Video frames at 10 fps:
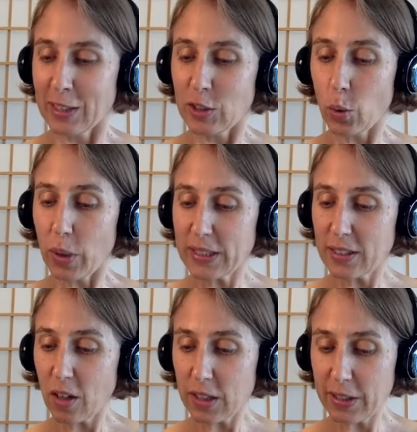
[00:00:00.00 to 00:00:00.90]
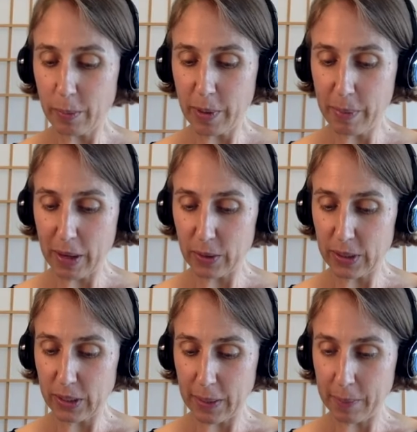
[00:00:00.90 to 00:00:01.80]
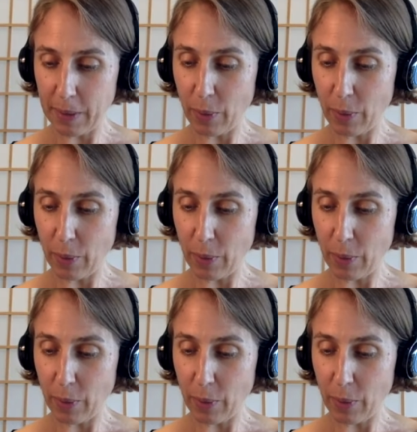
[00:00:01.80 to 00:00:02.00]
So let's talk a little bit about, I